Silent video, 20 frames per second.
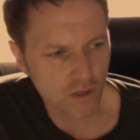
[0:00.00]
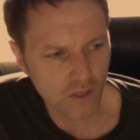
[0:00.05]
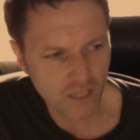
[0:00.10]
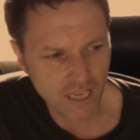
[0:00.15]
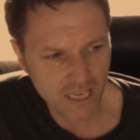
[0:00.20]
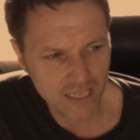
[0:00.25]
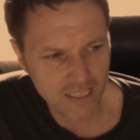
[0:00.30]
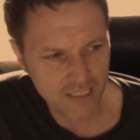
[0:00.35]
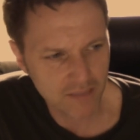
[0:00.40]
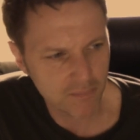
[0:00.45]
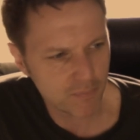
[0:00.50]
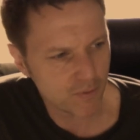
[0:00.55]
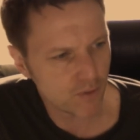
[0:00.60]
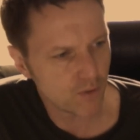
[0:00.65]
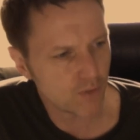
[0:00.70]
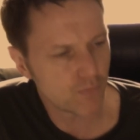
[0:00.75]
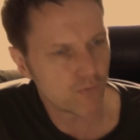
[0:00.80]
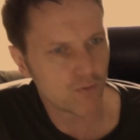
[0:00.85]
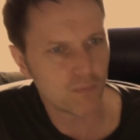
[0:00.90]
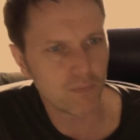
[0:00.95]
adding
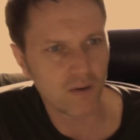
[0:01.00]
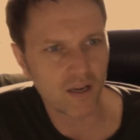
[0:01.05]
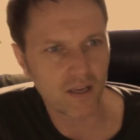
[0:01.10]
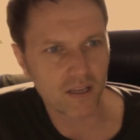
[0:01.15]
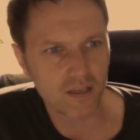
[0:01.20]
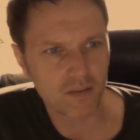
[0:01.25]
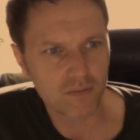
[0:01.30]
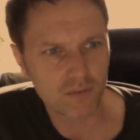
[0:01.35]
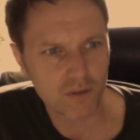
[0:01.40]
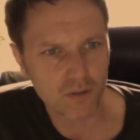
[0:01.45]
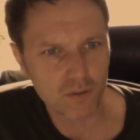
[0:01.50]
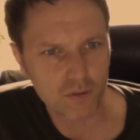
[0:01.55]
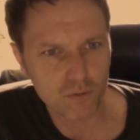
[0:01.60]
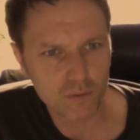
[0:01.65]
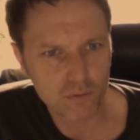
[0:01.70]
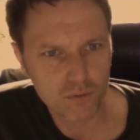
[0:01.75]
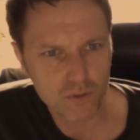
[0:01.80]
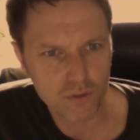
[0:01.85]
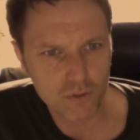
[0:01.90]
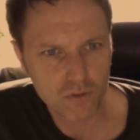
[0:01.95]
beautiful backing
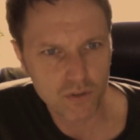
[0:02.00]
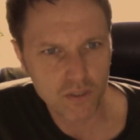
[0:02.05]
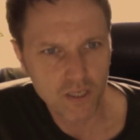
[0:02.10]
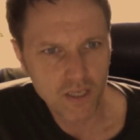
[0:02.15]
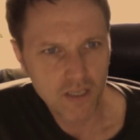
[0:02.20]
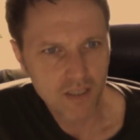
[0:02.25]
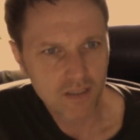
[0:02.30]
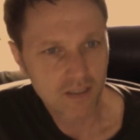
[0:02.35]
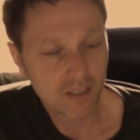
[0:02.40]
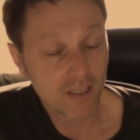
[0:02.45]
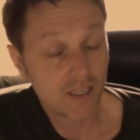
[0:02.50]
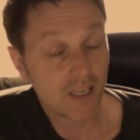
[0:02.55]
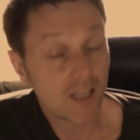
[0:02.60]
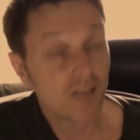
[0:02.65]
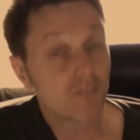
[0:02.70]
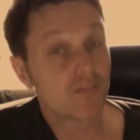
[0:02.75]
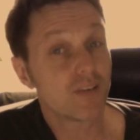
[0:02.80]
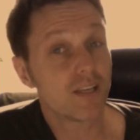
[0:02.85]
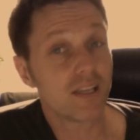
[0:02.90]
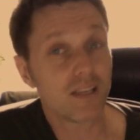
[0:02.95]
vocals on the
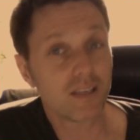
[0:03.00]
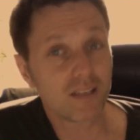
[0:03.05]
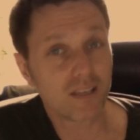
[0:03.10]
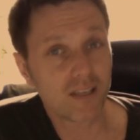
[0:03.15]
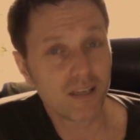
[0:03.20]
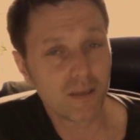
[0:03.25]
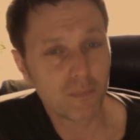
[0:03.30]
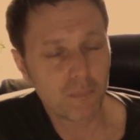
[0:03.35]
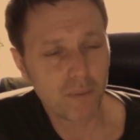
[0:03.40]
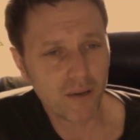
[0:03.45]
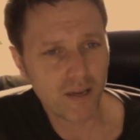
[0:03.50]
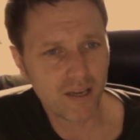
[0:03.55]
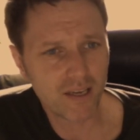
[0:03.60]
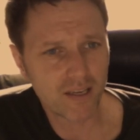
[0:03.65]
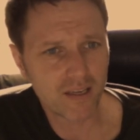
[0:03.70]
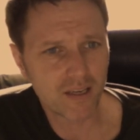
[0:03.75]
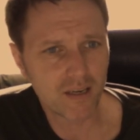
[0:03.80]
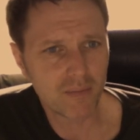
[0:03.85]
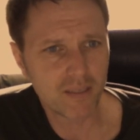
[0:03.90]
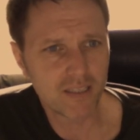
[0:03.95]
lovely hit
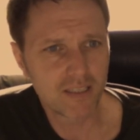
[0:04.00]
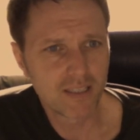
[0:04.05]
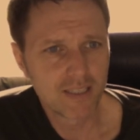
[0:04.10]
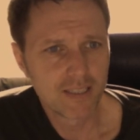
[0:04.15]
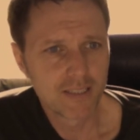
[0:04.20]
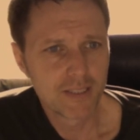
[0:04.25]
Peg. I mean,